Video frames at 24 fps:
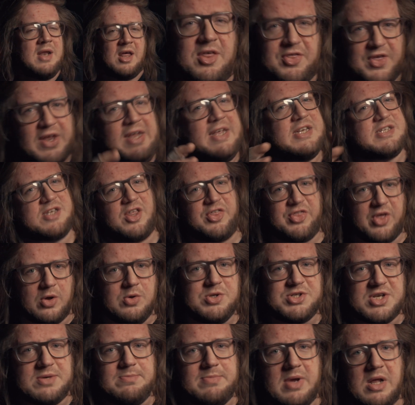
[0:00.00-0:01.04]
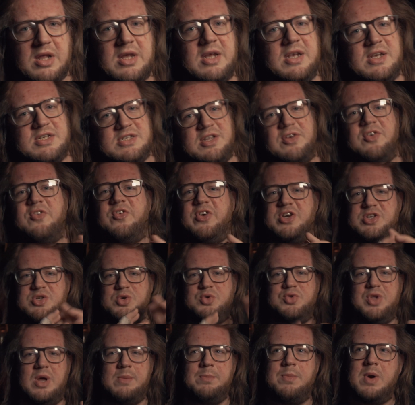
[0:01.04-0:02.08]
I think it's 1,000,000,000 is the official
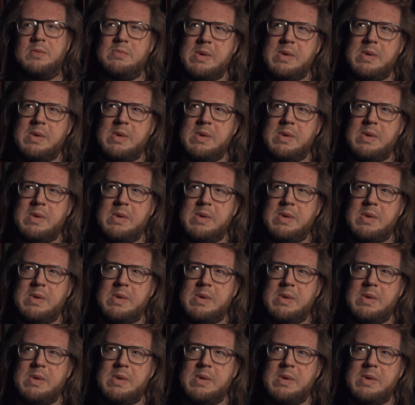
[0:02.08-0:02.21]
number,